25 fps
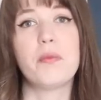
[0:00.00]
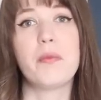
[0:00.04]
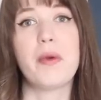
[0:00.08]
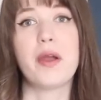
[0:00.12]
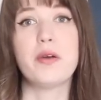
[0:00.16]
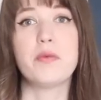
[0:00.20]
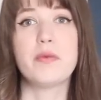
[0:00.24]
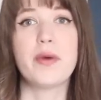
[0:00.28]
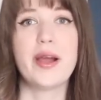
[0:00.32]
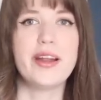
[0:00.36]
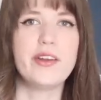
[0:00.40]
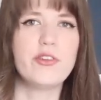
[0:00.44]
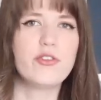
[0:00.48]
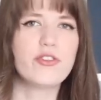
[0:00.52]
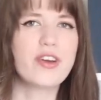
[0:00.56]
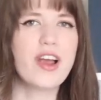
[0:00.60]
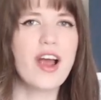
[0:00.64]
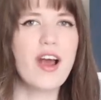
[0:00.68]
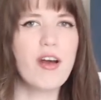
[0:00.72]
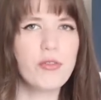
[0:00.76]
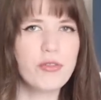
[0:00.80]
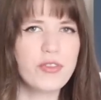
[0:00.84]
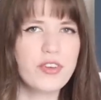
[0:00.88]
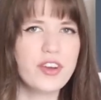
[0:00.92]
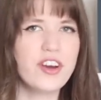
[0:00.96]
my white
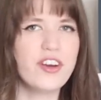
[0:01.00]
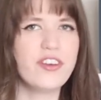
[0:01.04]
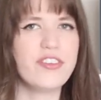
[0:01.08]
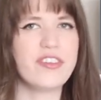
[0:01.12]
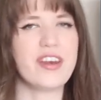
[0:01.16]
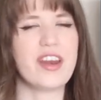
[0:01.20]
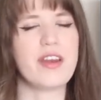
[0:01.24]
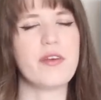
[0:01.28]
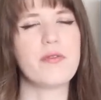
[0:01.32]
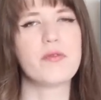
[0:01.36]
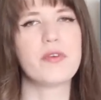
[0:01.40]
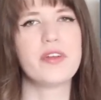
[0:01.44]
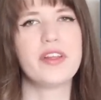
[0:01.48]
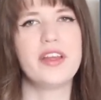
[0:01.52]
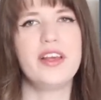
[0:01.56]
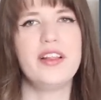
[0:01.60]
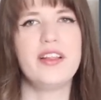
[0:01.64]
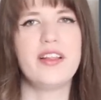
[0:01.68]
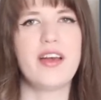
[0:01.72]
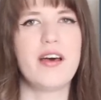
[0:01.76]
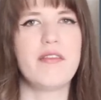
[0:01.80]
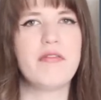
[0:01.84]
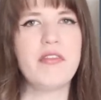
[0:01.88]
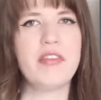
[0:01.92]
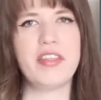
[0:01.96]
trousers and I really
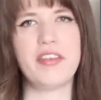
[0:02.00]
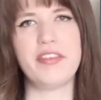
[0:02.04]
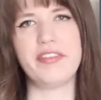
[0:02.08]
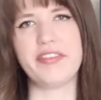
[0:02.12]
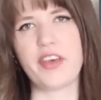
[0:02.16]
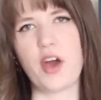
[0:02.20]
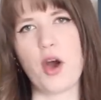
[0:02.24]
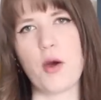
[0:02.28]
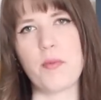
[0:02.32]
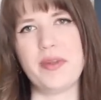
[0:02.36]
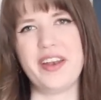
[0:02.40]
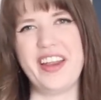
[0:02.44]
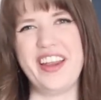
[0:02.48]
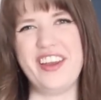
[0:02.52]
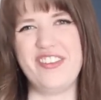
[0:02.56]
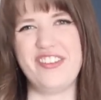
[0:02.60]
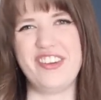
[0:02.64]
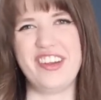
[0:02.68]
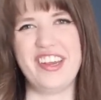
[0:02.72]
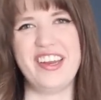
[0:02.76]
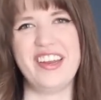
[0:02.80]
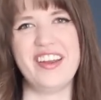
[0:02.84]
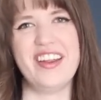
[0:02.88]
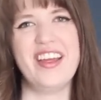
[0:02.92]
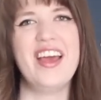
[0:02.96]
love this
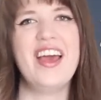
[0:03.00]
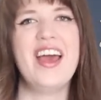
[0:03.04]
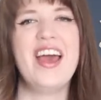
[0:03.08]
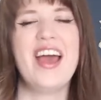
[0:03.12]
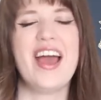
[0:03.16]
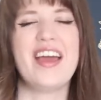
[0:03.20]
combination.